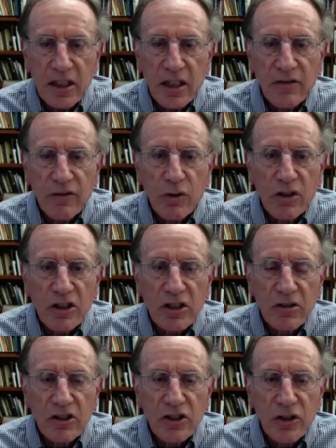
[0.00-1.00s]
And of course,
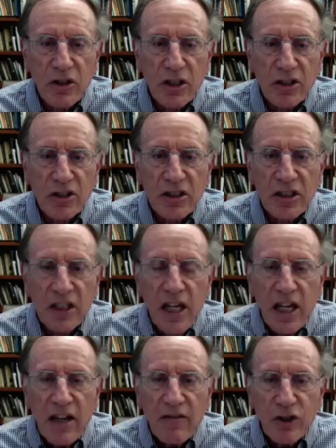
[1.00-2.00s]
those charges
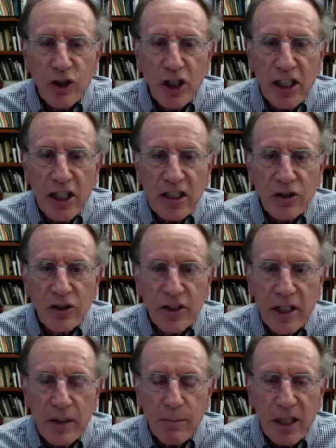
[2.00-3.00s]
have changed
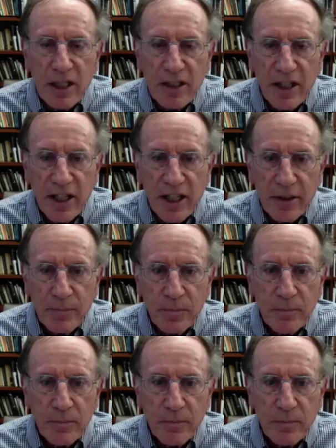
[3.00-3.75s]
day by day.